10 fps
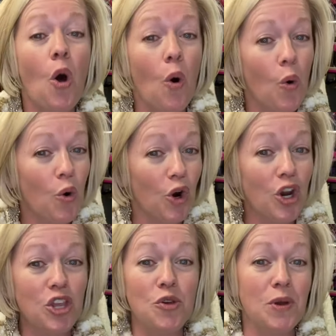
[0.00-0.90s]
Or
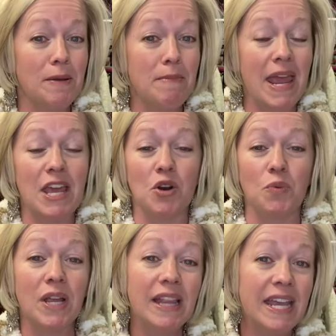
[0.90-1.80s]
you can make it a
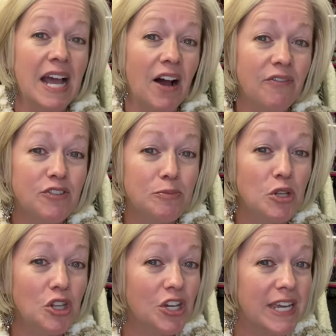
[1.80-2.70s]
really
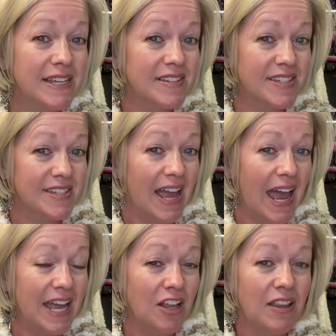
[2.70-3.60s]
comfortable looking
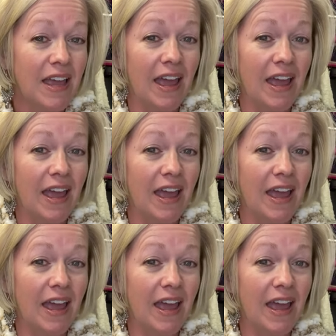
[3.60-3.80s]
style